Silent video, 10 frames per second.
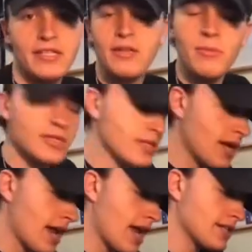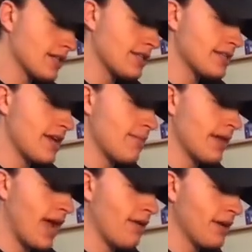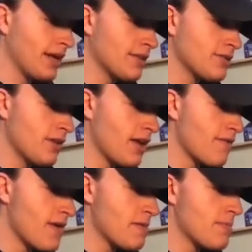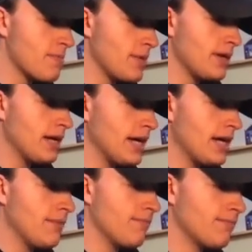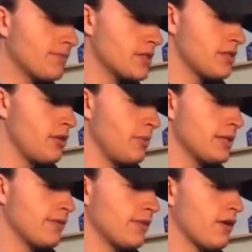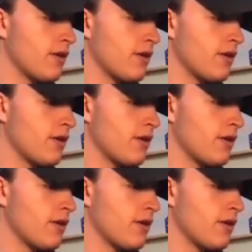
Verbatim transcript: It's almost, it kind of has like the same like Allen and Ginter kind of vibe, but um, just a little bit different.